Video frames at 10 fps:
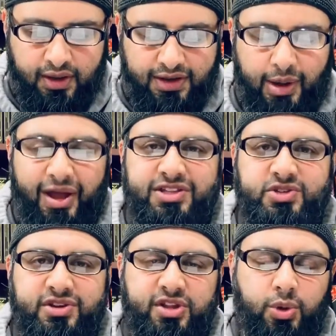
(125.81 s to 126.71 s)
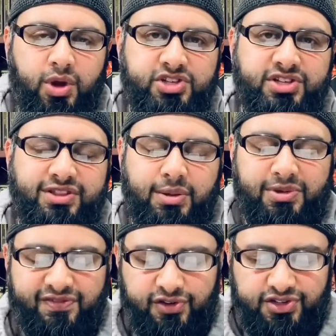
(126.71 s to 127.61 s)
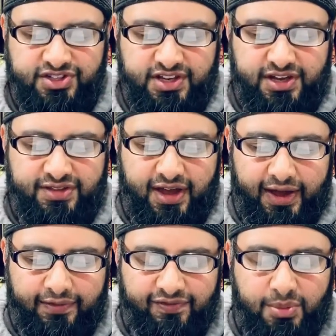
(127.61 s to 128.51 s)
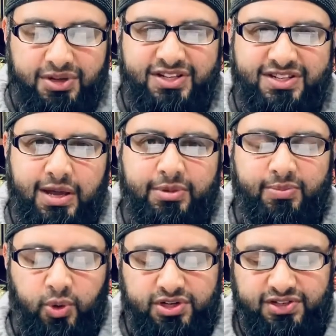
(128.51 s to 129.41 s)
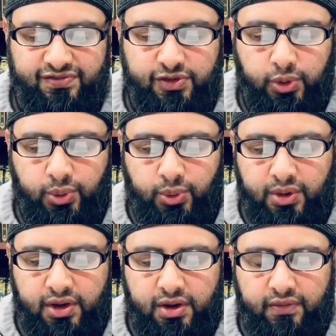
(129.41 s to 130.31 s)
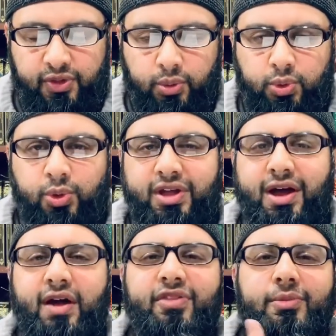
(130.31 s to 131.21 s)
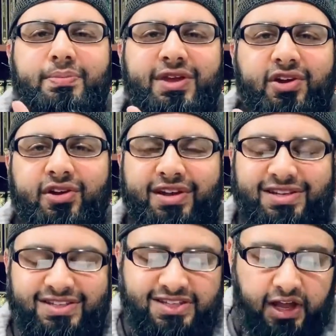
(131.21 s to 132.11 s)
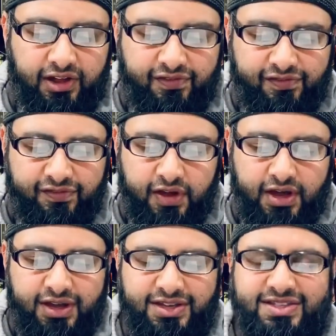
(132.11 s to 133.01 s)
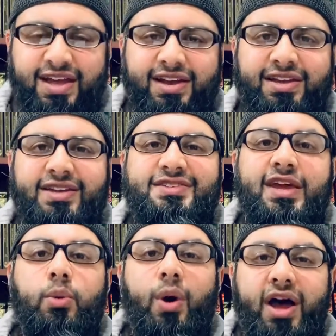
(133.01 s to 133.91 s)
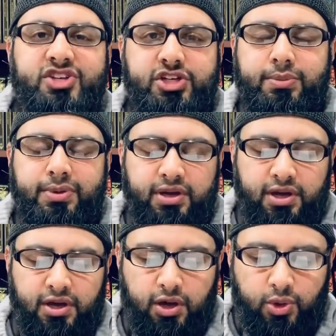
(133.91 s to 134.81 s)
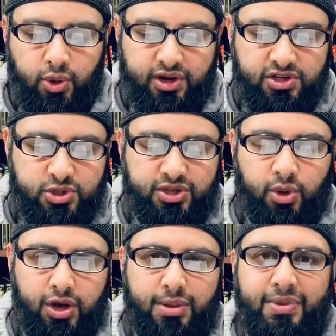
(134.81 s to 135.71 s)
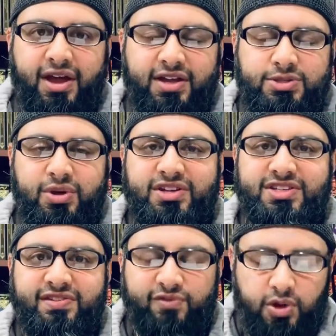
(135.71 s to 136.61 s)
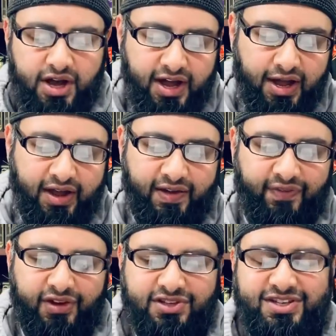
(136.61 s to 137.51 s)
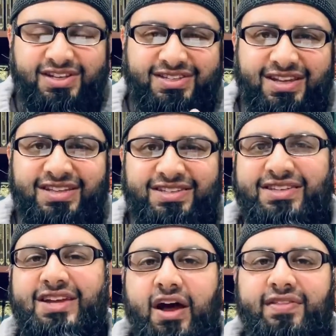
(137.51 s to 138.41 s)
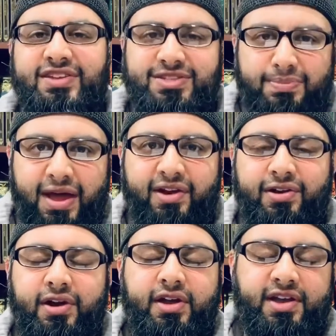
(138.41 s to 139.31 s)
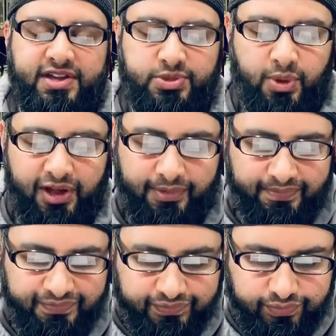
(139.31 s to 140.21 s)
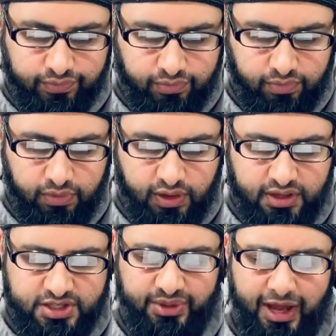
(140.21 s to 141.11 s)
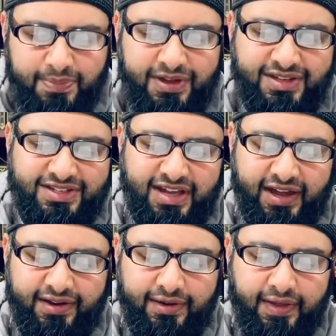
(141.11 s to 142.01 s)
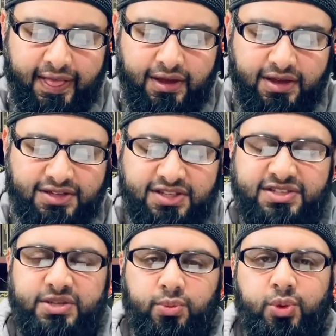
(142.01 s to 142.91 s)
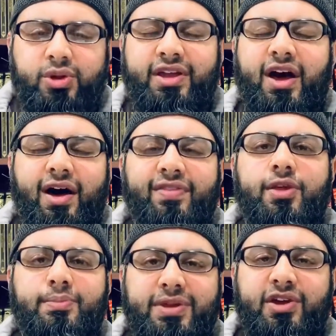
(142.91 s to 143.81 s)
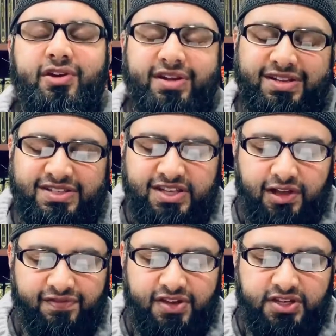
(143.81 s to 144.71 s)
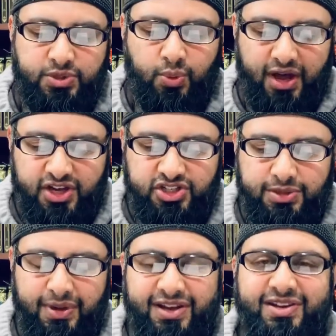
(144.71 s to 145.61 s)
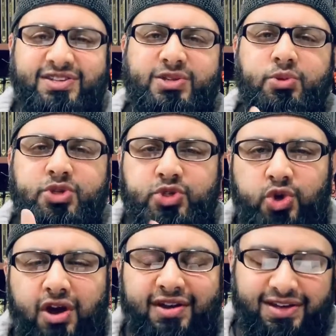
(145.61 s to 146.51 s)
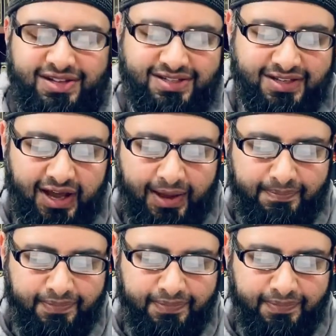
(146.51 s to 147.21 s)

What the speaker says: Now, answering the question, let me first say that from an Islamic point of view, the ruling on the beard itself is that it is a wajib according to the ulama as well as the fuqaha, and there's consensus on this matter as well. So that being said, since the ruling on the beard itself is wajib and it is so strong in Islam,